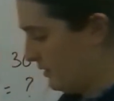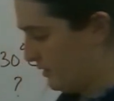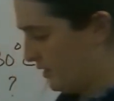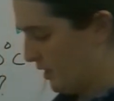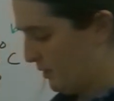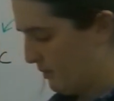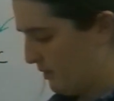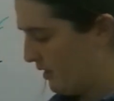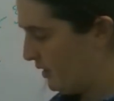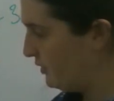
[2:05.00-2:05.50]

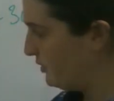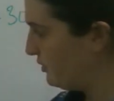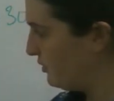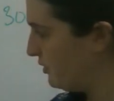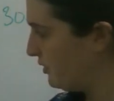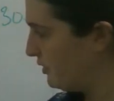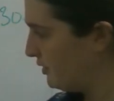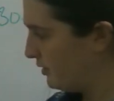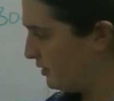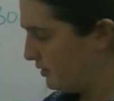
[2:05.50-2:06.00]
So
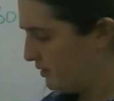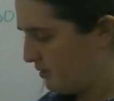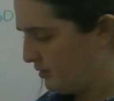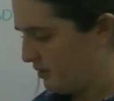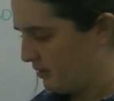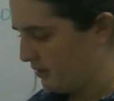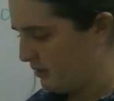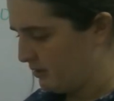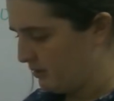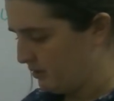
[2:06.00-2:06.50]
100
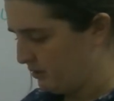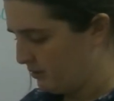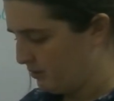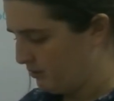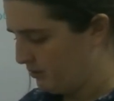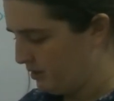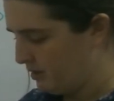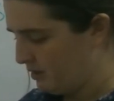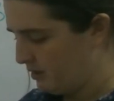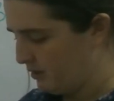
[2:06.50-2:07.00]
times 10 to the
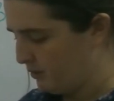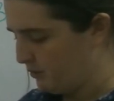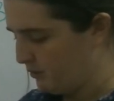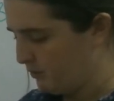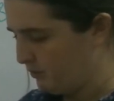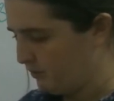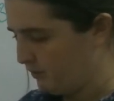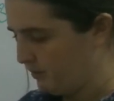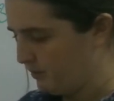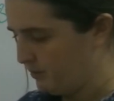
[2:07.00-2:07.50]
3 times
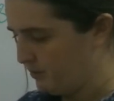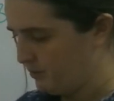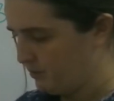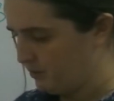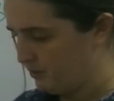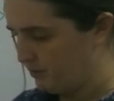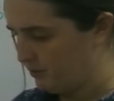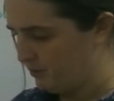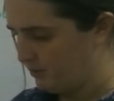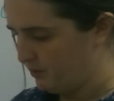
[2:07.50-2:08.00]
by
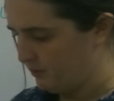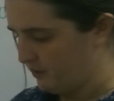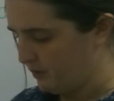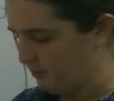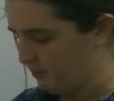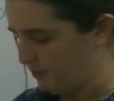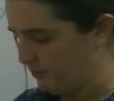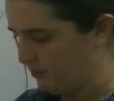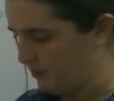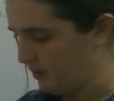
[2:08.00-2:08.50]
1.2
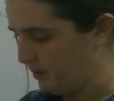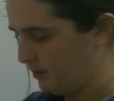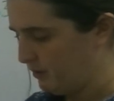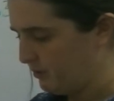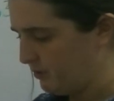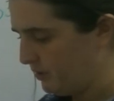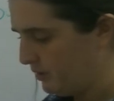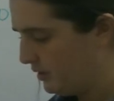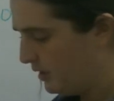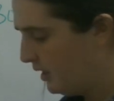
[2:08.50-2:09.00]
divided by
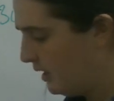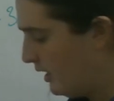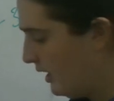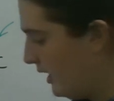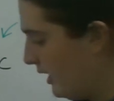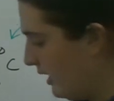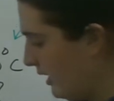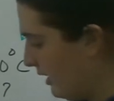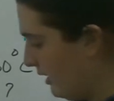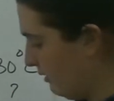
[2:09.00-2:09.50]
300.
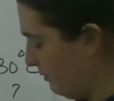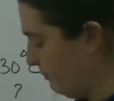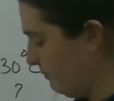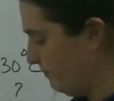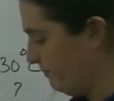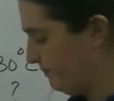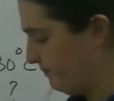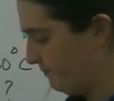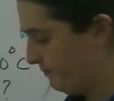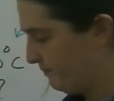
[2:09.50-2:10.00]

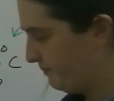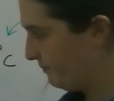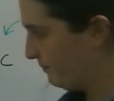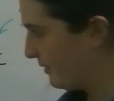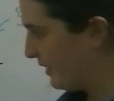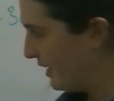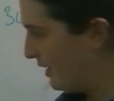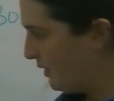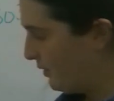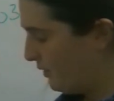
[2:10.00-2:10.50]
100
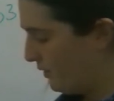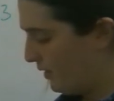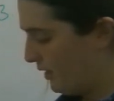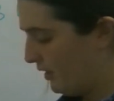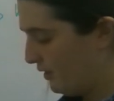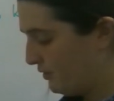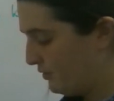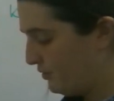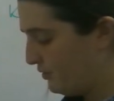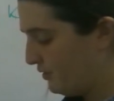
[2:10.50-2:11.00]

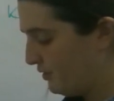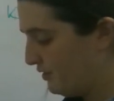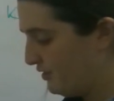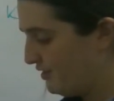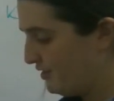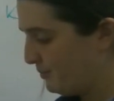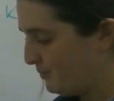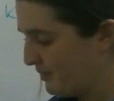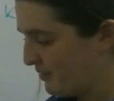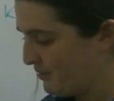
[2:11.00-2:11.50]

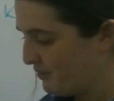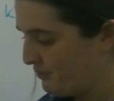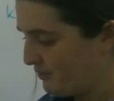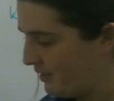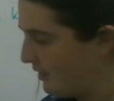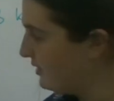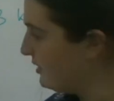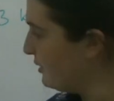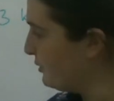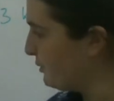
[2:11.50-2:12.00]
times 10 to the
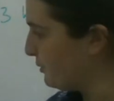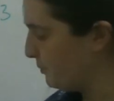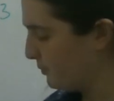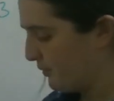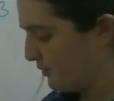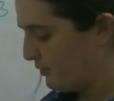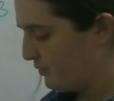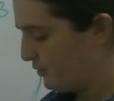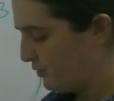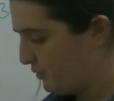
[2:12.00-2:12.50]
3 times
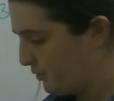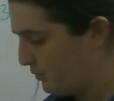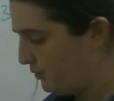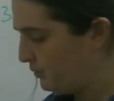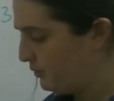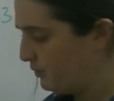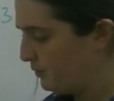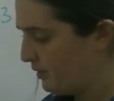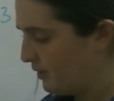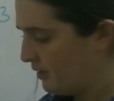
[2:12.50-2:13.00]

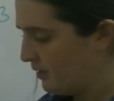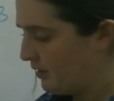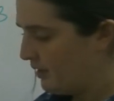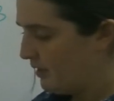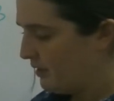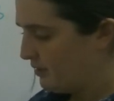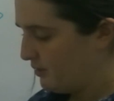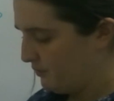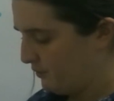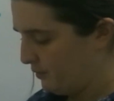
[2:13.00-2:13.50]
1.2
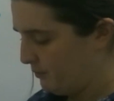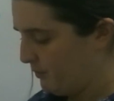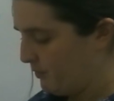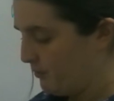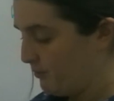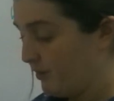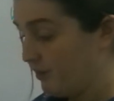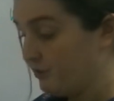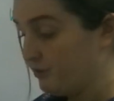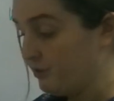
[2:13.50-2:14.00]
divided by
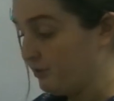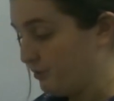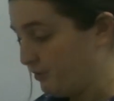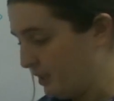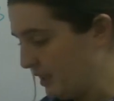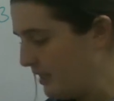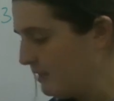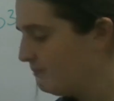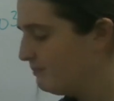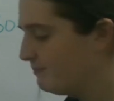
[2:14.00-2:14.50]

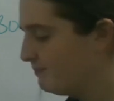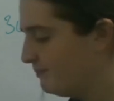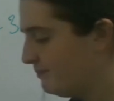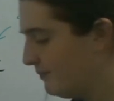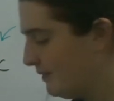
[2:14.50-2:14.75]
303